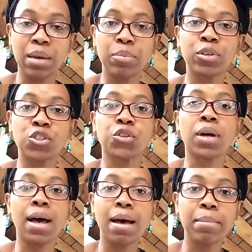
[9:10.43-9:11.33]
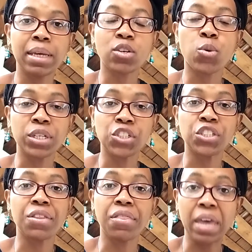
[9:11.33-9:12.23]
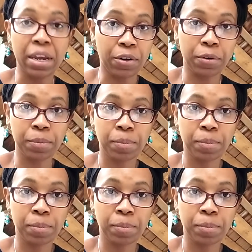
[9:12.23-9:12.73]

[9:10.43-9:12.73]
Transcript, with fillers: and put your comment question there.